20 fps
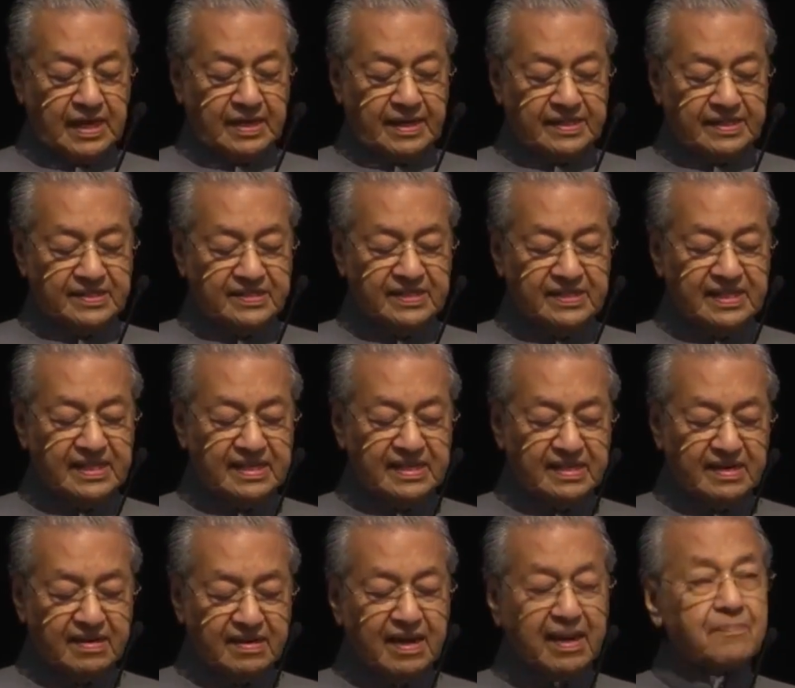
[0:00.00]

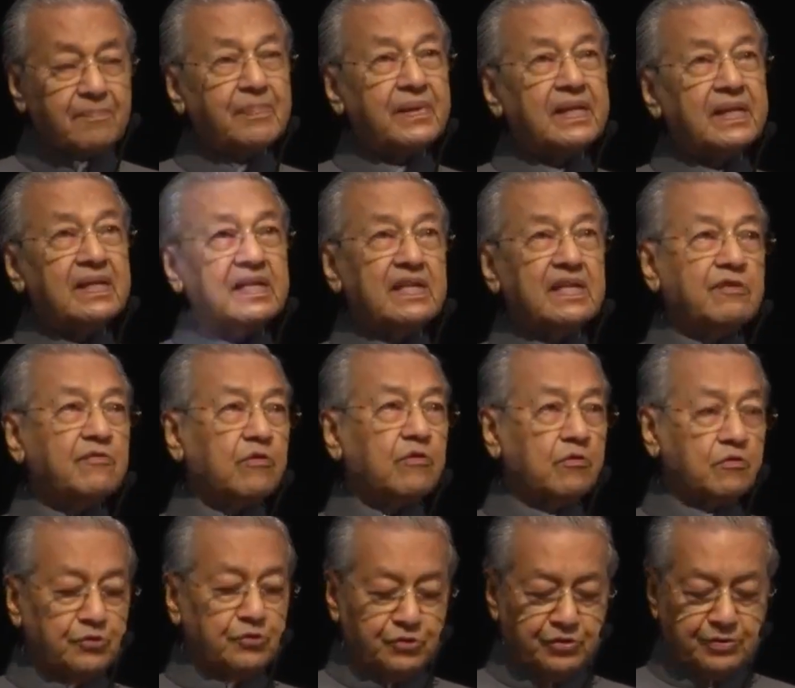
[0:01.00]
seen rapid
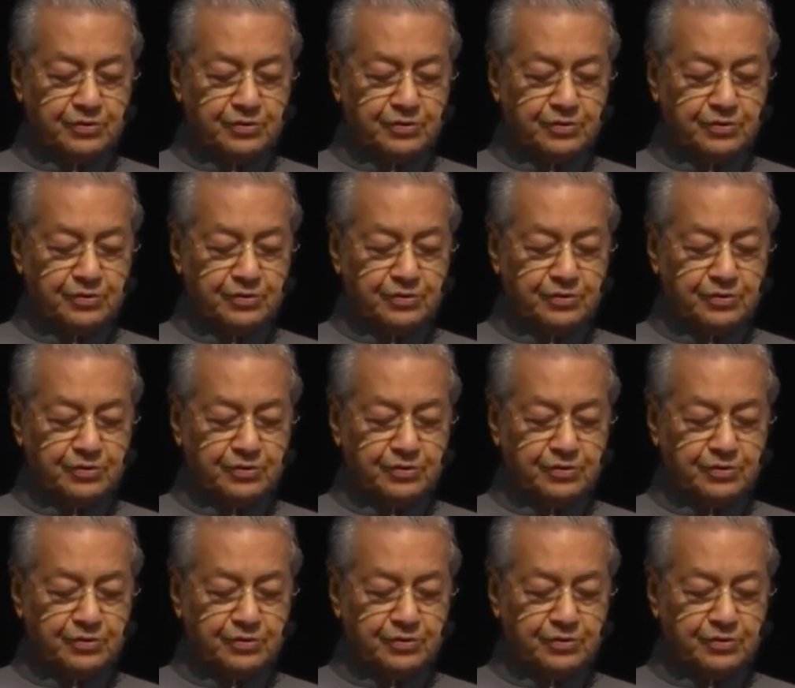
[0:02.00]
evolution,